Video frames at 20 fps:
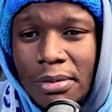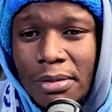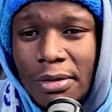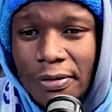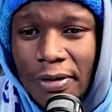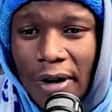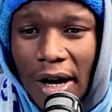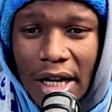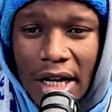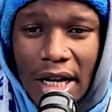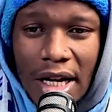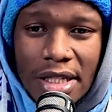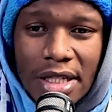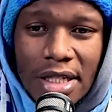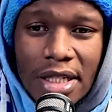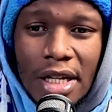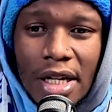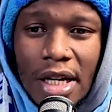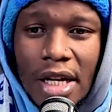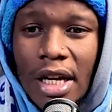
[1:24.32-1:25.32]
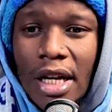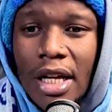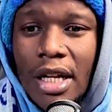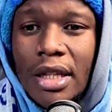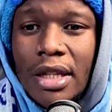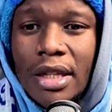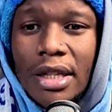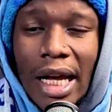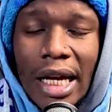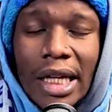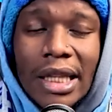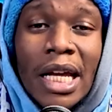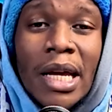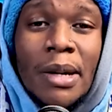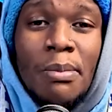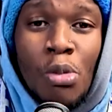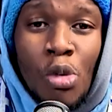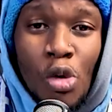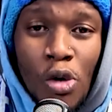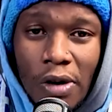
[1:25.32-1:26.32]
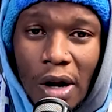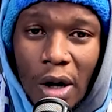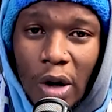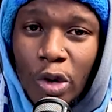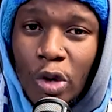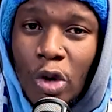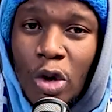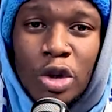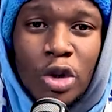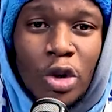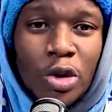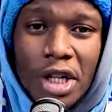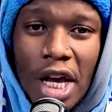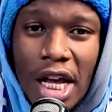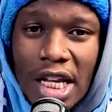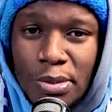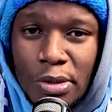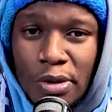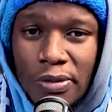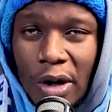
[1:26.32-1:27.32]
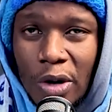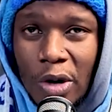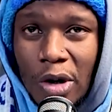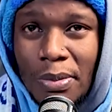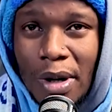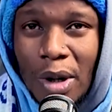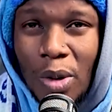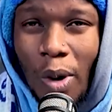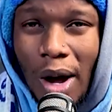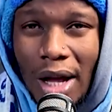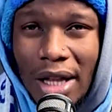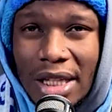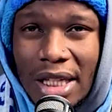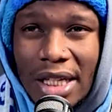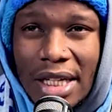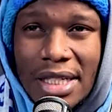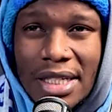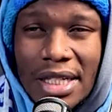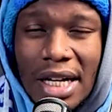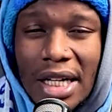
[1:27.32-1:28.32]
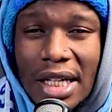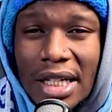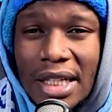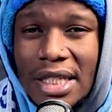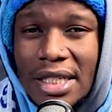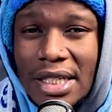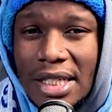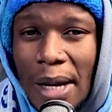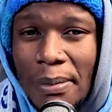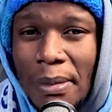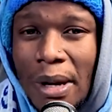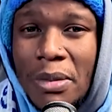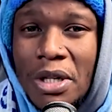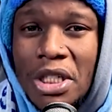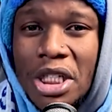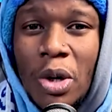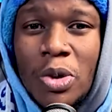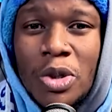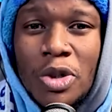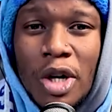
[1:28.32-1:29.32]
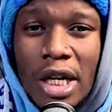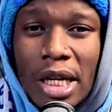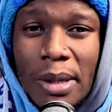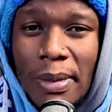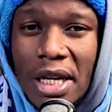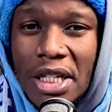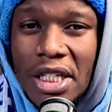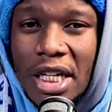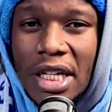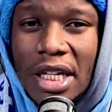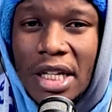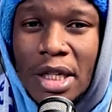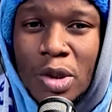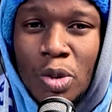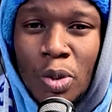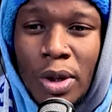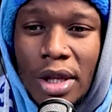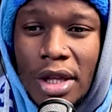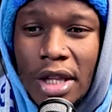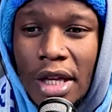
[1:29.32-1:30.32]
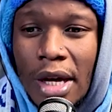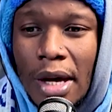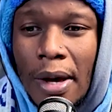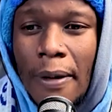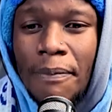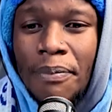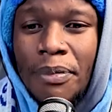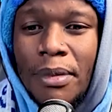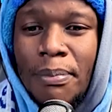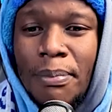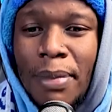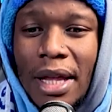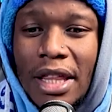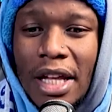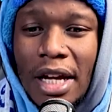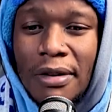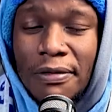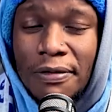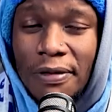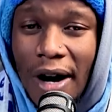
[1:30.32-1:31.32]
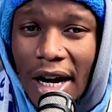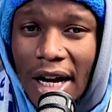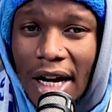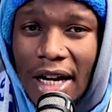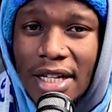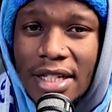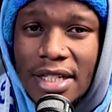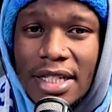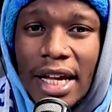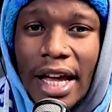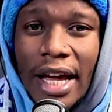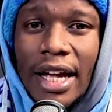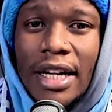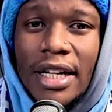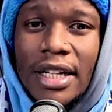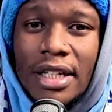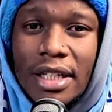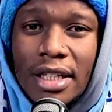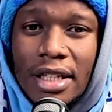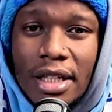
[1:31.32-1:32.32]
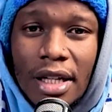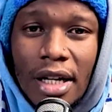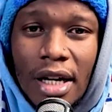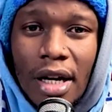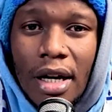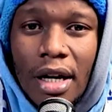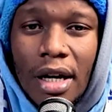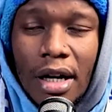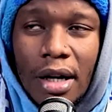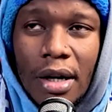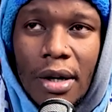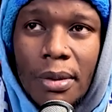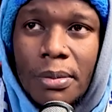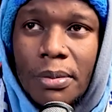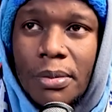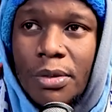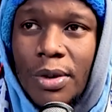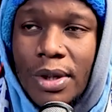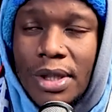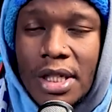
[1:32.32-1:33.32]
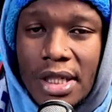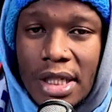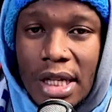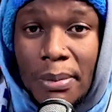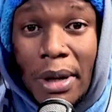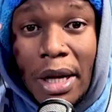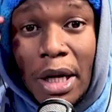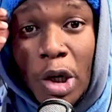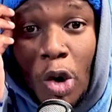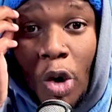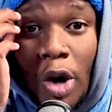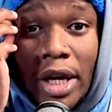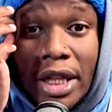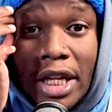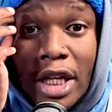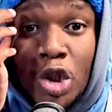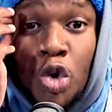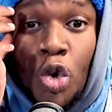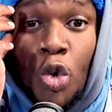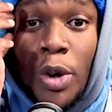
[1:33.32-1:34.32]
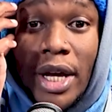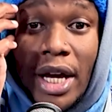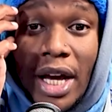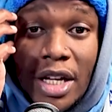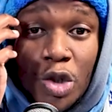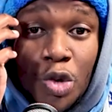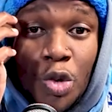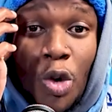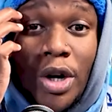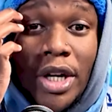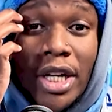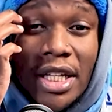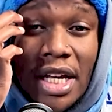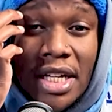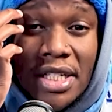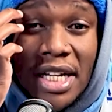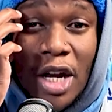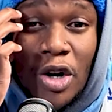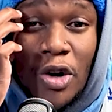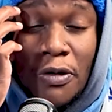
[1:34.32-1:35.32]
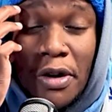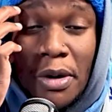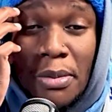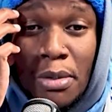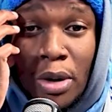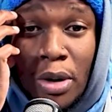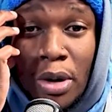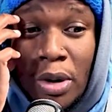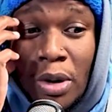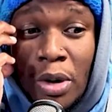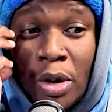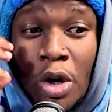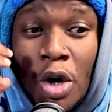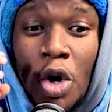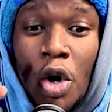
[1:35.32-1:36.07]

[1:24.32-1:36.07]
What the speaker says: Vargas. Like, they move a lot. Those guys move a lot. But one thing is that this time, Ebisha was really maintaining his width. But then Vargas and, what's his name, Ndoye, the two wingers who are on either side of Embolo,